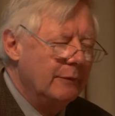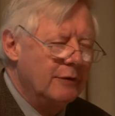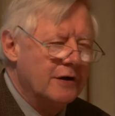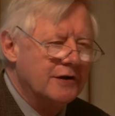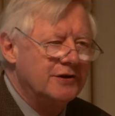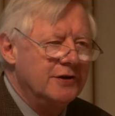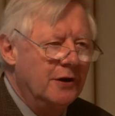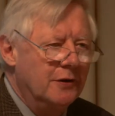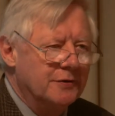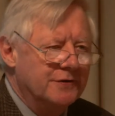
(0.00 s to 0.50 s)
were
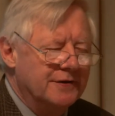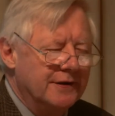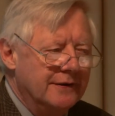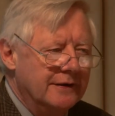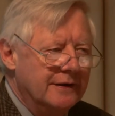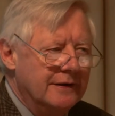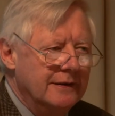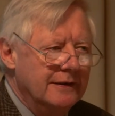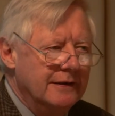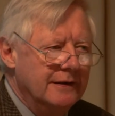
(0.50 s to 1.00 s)

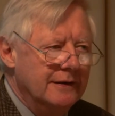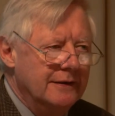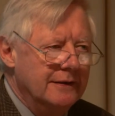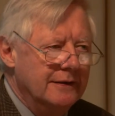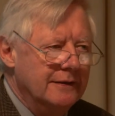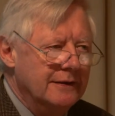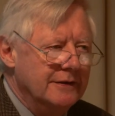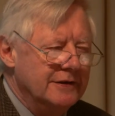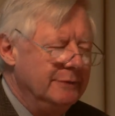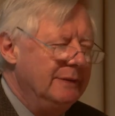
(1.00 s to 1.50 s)
chosen
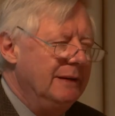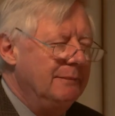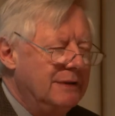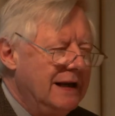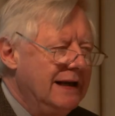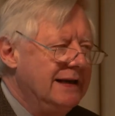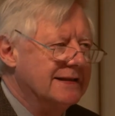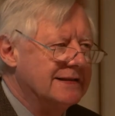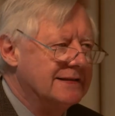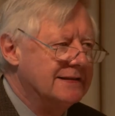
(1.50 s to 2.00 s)
to be
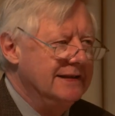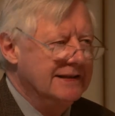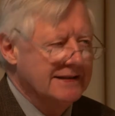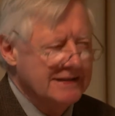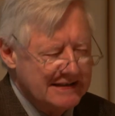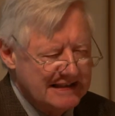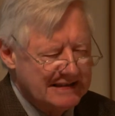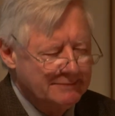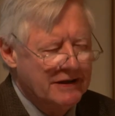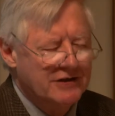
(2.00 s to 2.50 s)
placed in
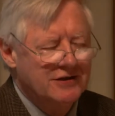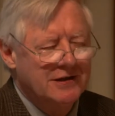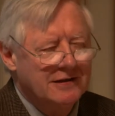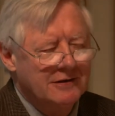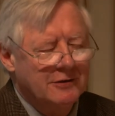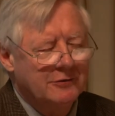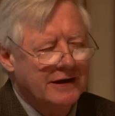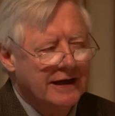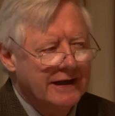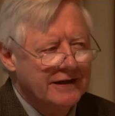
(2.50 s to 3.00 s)
special
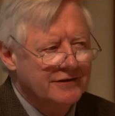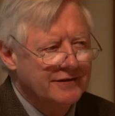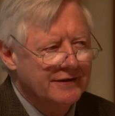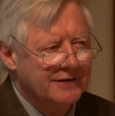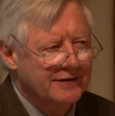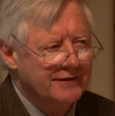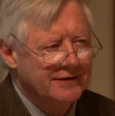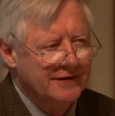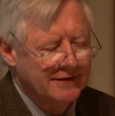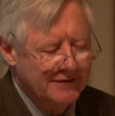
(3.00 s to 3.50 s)

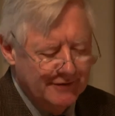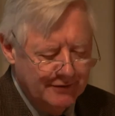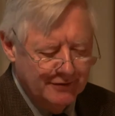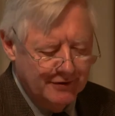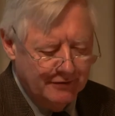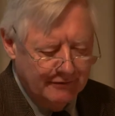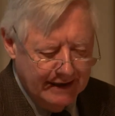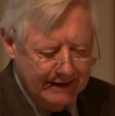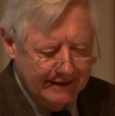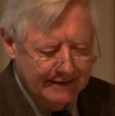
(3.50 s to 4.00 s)
locations in
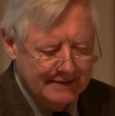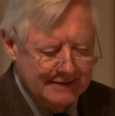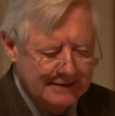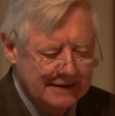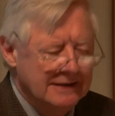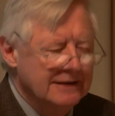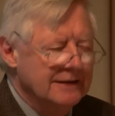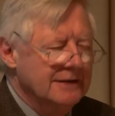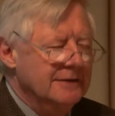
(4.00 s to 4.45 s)
souterrains